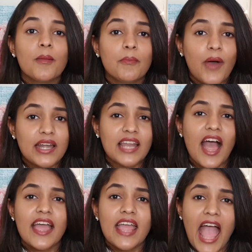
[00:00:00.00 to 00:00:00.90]
but
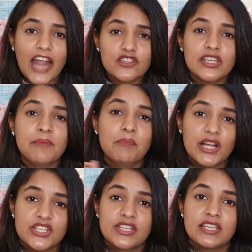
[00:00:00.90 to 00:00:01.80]
I actually
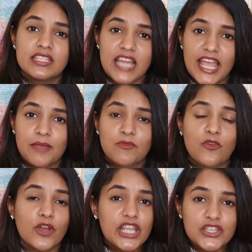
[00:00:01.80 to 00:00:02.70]
budgeted time
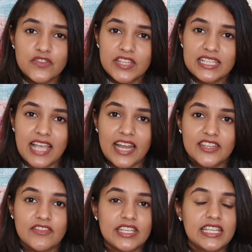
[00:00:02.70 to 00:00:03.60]
for each of these
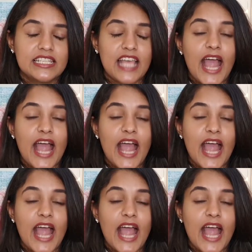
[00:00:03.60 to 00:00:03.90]
activities